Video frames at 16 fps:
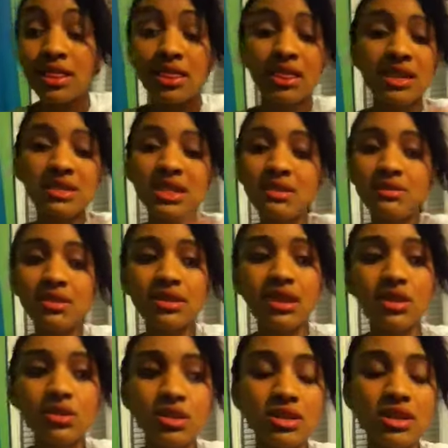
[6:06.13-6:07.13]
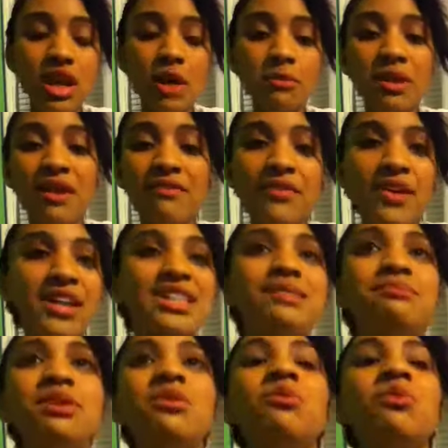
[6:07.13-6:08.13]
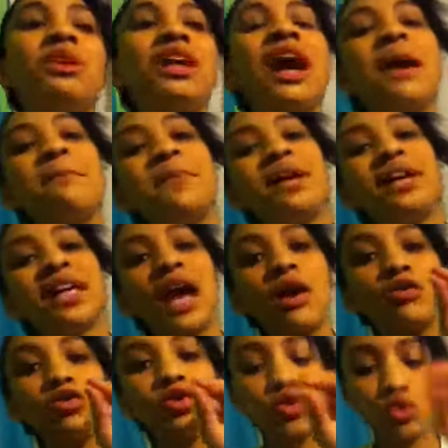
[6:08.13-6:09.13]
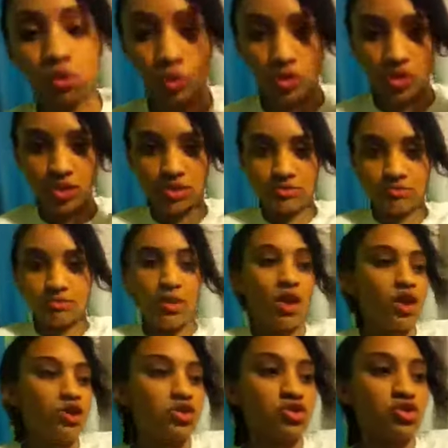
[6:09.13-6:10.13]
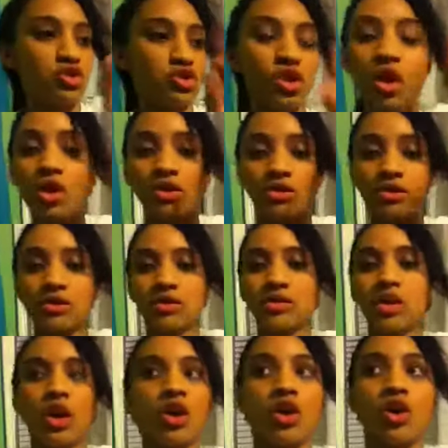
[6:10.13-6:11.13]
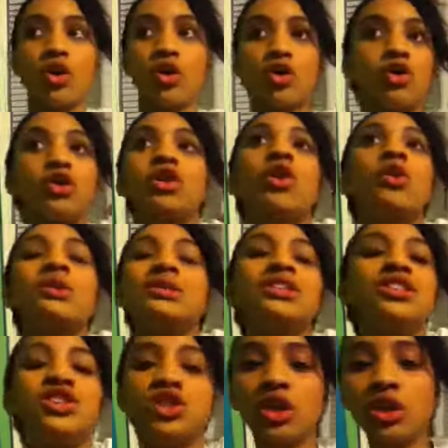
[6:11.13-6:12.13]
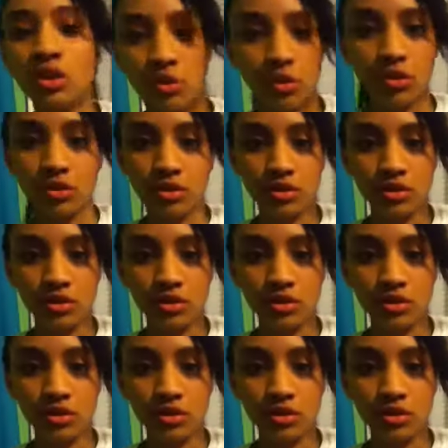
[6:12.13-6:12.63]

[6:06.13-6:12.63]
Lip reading: The stuff that they used to tell me affects me when I pick out shoes, skirts, clothes in general.